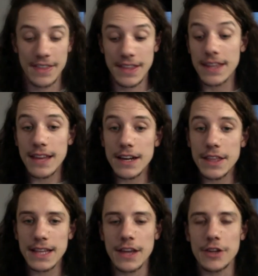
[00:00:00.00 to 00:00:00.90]
Then
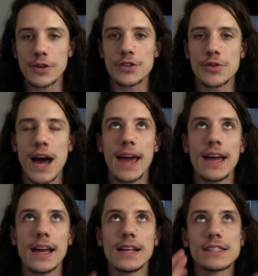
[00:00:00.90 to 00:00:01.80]
another thing that you could
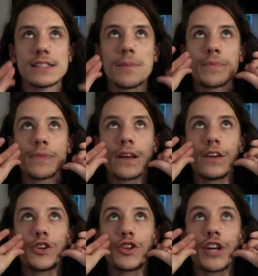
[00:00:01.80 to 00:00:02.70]
try is
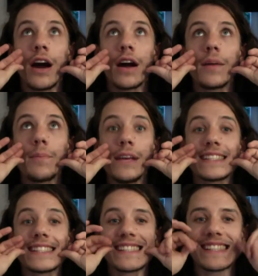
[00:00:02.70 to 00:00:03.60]
your tongue
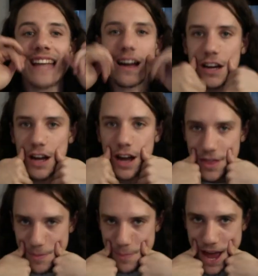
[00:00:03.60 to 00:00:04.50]
being stuck
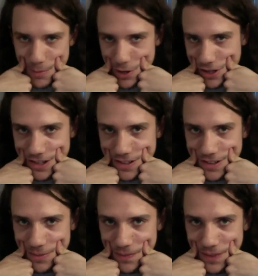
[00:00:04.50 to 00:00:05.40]
on the back
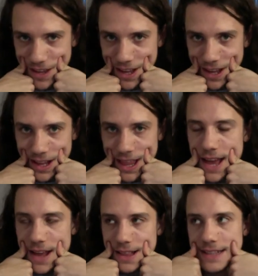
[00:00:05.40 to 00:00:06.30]
molars.
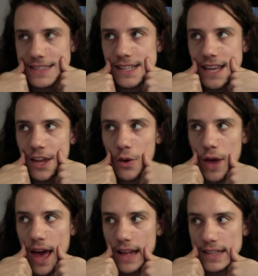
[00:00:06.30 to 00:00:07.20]
Like, let's say
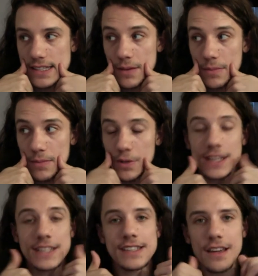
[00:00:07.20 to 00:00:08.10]
you had some
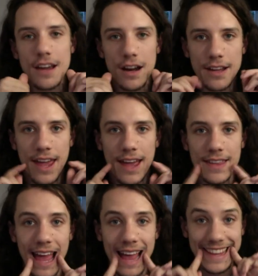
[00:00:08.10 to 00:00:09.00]
really sticky hard
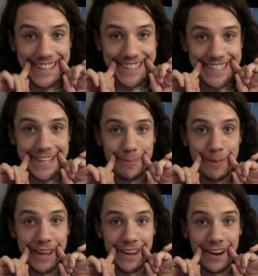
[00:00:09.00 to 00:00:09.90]
candy and it got
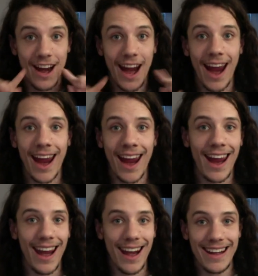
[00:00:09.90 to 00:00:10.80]
stuck back here,
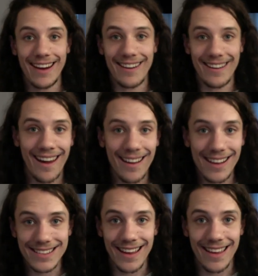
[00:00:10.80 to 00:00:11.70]
and now your
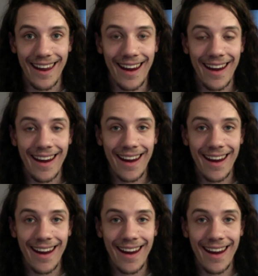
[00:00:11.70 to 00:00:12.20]
tongue is on it,